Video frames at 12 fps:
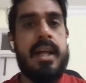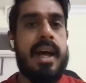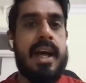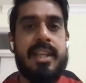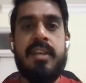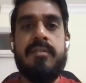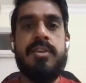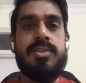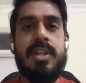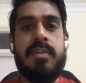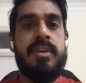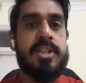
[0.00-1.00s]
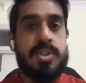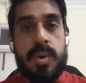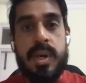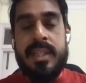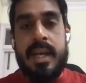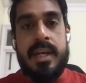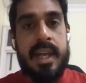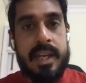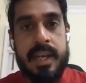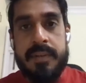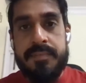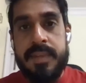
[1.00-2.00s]
And then eventually we are storing that
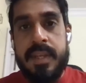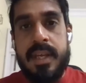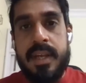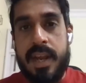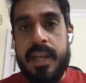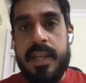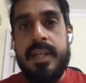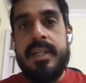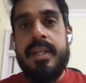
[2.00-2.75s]
data, right?